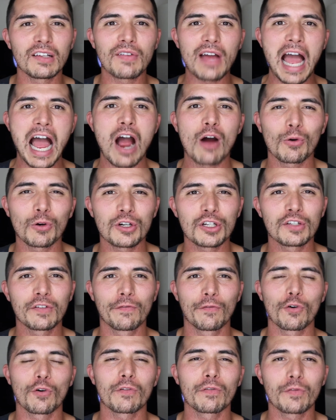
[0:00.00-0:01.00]
of hours
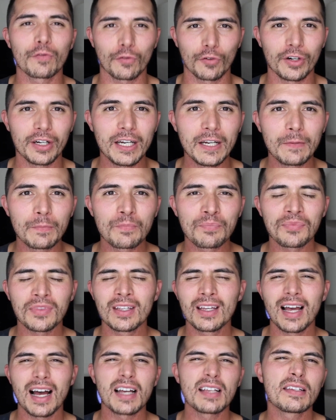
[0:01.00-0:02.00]
for free.
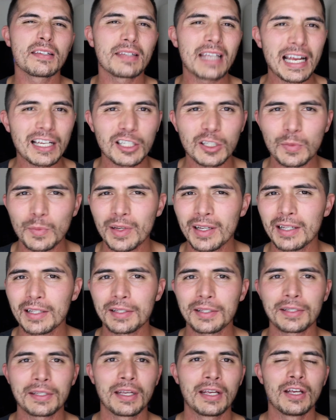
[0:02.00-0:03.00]

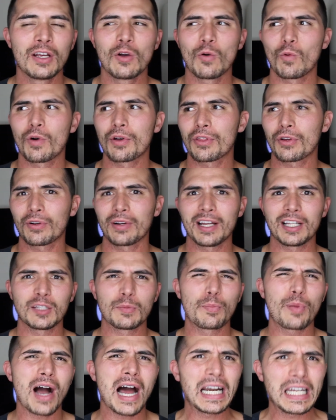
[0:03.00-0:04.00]
Assessments, whether it's
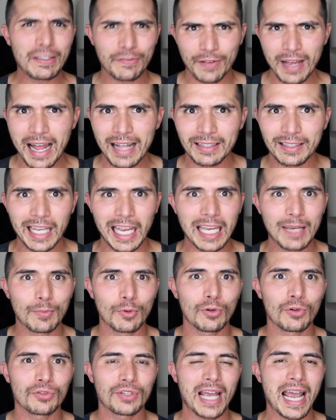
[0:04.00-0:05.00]
body fat
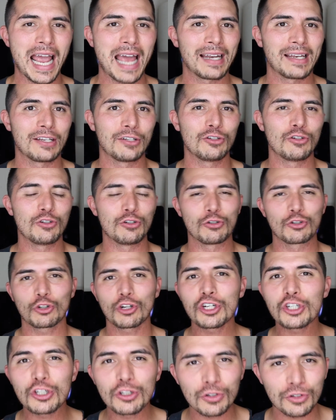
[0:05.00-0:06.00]
tables, I had to do
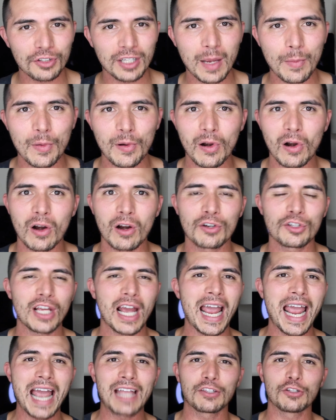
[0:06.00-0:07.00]
nutritional seminars,
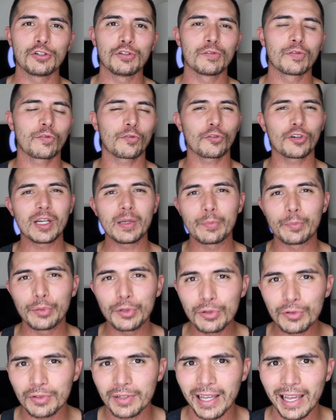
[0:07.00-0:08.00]
I had to do free
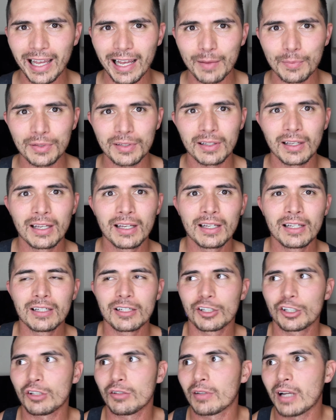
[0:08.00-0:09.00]
boot camps.
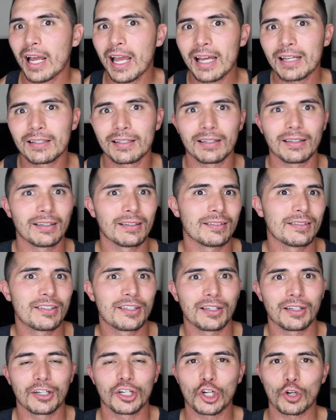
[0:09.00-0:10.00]
Shoot, I had
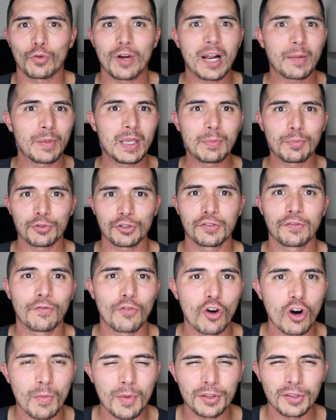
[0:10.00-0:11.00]
to correct people's
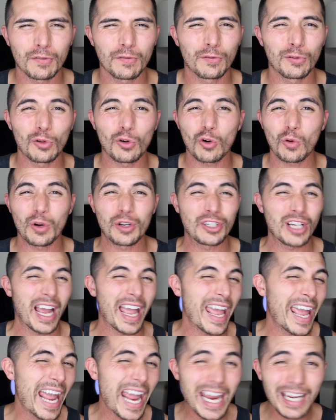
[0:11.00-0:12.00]
form on the floor, which
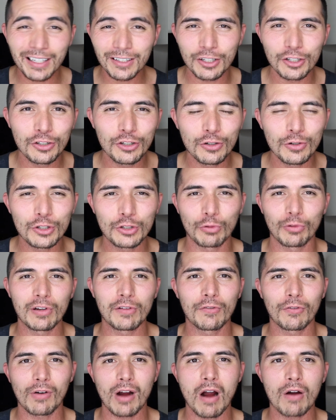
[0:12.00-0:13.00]
I hated to do at
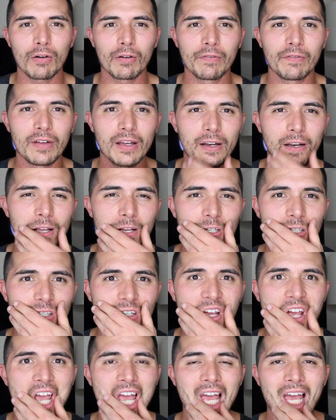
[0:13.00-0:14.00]
24-hour
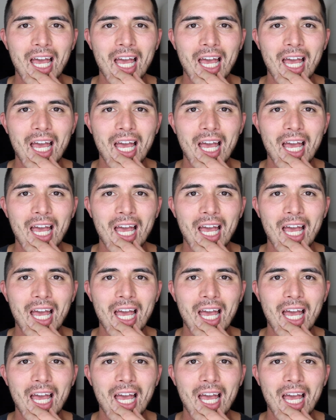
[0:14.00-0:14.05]
fitness.